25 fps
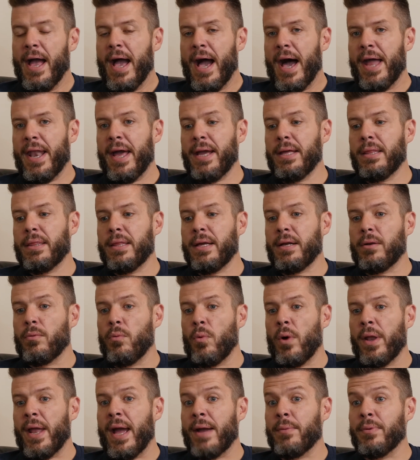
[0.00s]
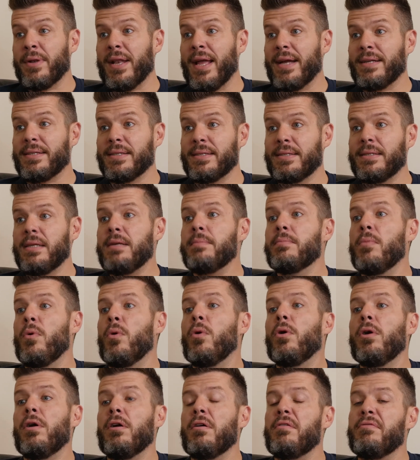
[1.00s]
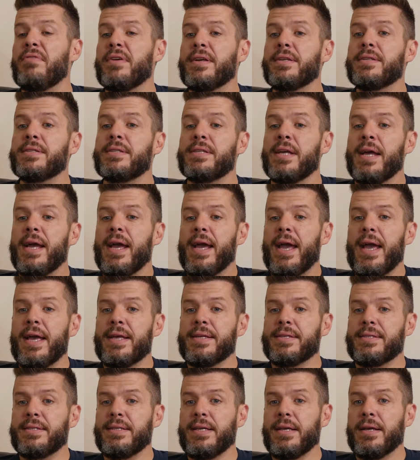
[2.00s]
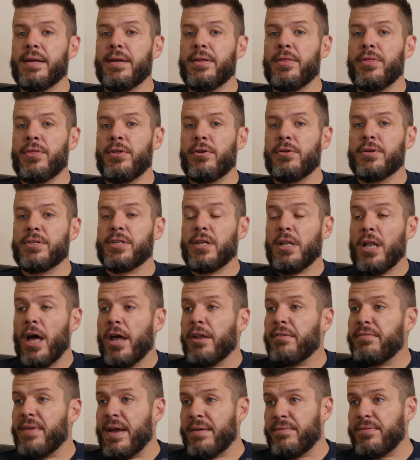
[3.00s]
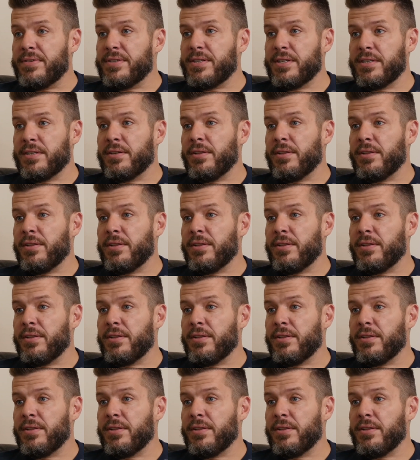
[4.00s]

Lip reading: And I think what I would like to see more of is there is a lot of emphasis